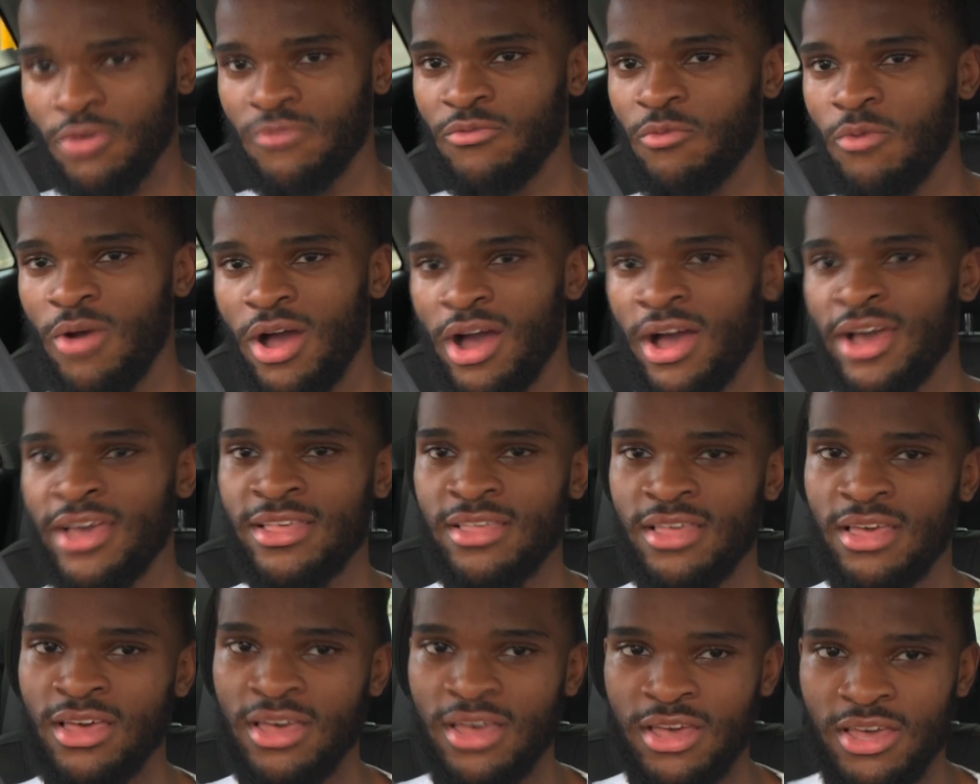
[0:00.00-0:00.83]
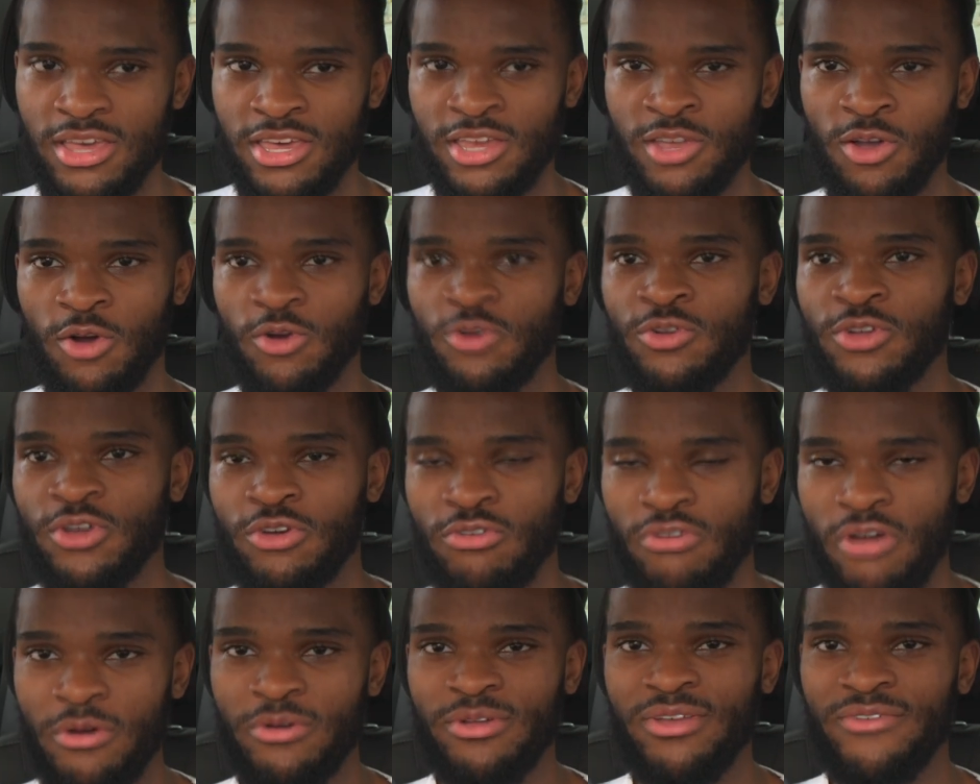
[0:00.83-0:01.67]
Otherwise, you're not going to
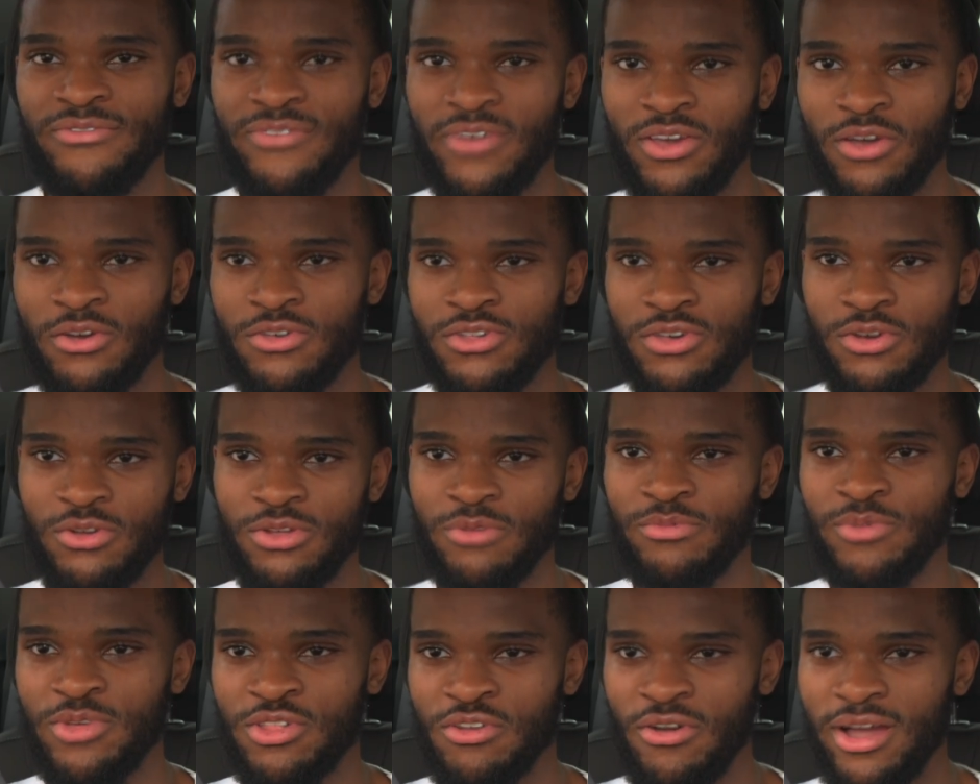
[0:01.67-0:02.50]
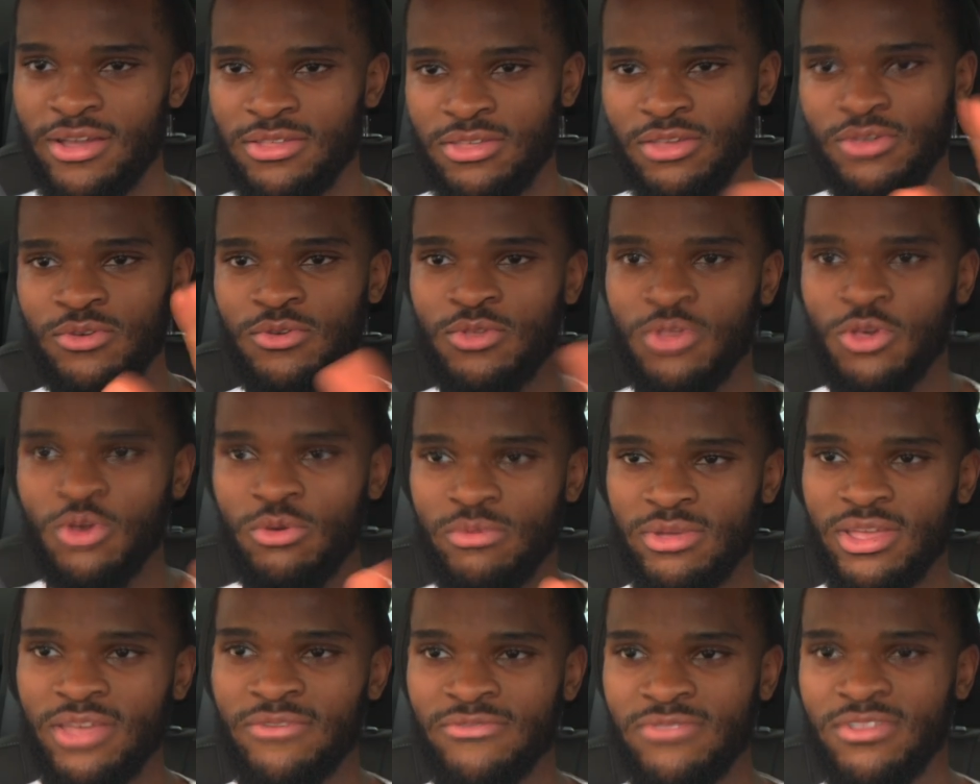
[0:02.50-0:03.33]
grow anything because you're going to be trying to do too
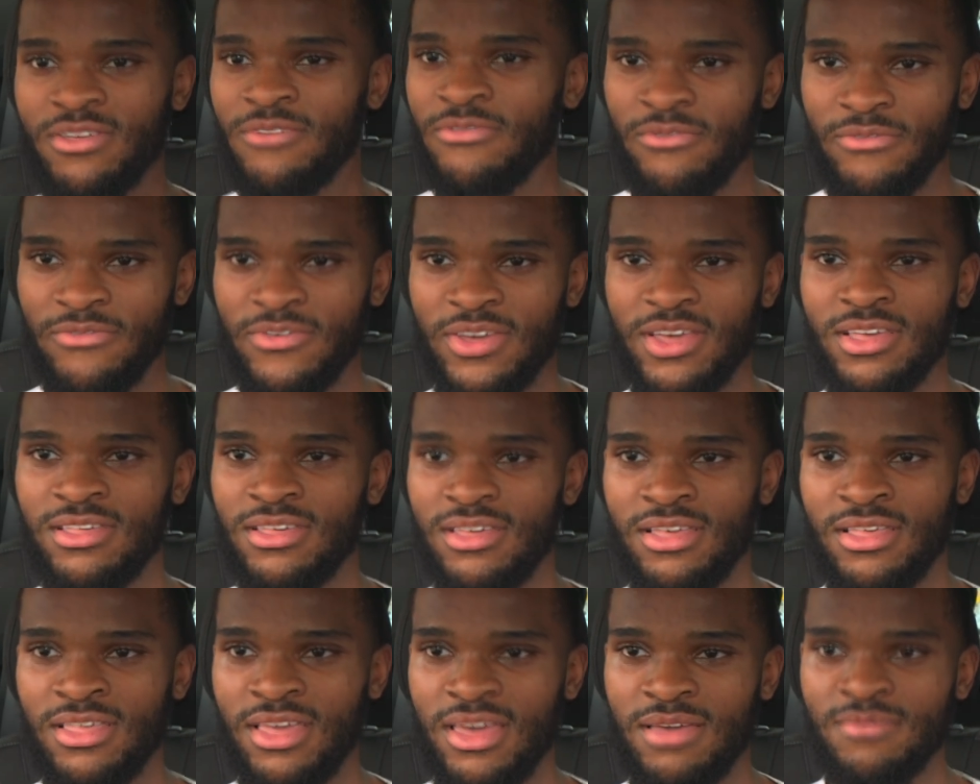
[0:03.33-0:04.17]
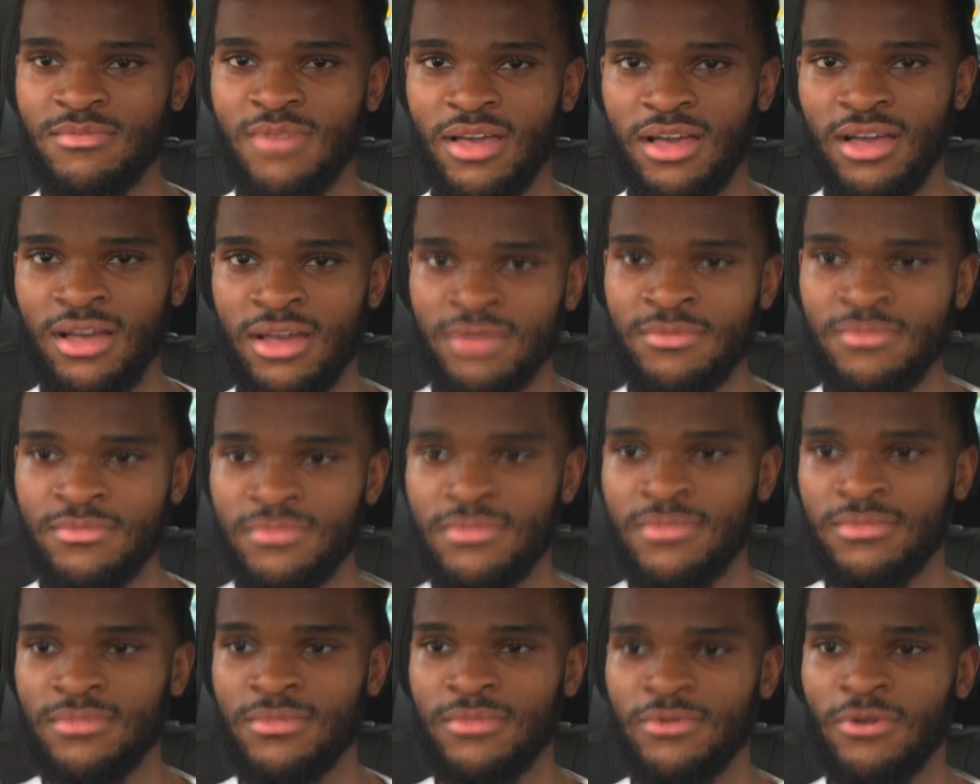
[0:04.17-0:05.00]
many different things at the same time,
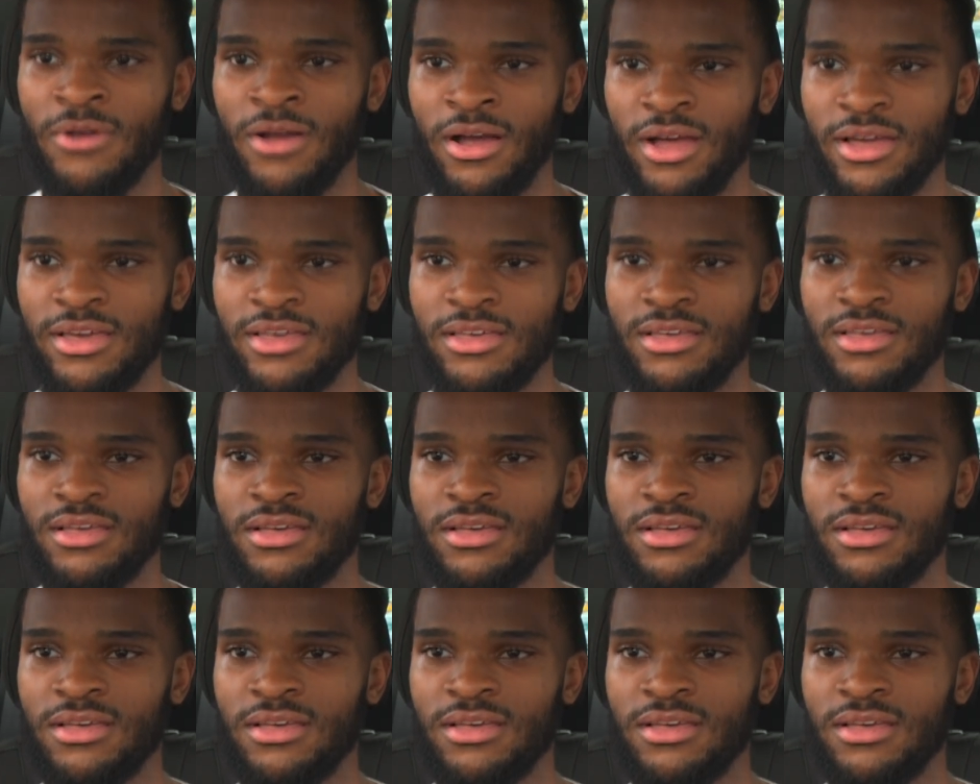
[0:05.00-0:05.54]
right?